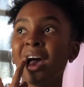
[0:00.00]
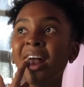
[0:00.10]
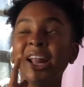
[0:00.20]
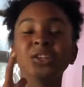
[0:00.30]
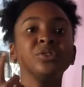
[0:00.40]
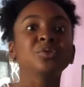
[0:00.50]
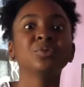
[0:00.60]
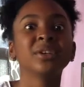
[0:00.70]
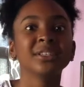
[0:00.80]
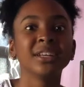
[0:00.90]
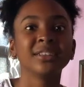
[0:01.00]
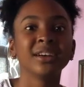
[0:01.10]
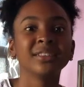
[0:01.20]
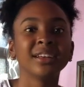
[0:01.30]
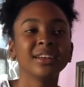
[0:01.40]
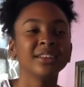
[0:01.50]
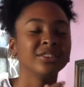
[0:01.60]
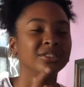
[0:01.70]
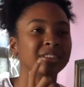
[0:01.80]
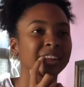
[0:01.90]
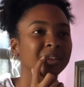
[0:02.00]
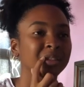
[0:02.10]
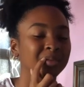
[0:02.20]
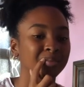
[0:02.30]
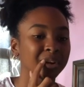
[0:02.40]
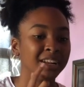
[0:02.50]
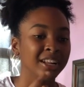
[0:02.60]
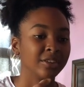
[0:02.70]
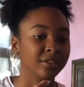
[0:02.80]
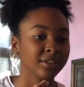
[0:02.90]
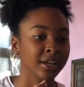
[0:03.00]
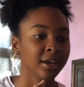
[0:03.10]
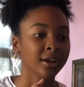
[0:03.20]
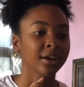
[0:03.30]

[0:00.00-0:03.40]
And as soon as I thought that, it just started to burn, and I was just like,